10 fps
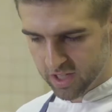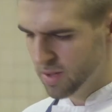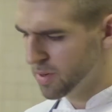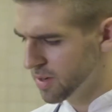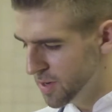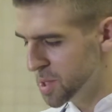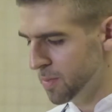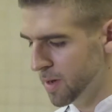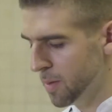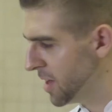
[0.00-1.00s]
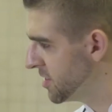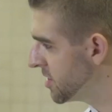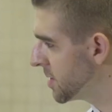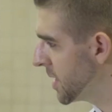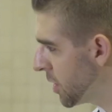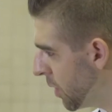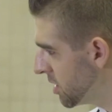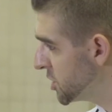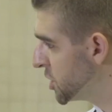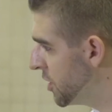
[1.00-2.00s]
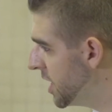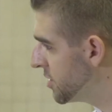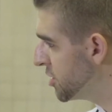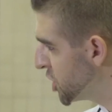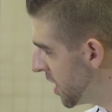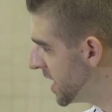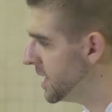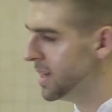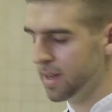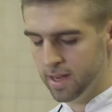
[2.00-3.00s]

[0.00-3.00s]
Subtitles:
and then we're going to finish it with a bit of butter to make it quite luxurious and shiny.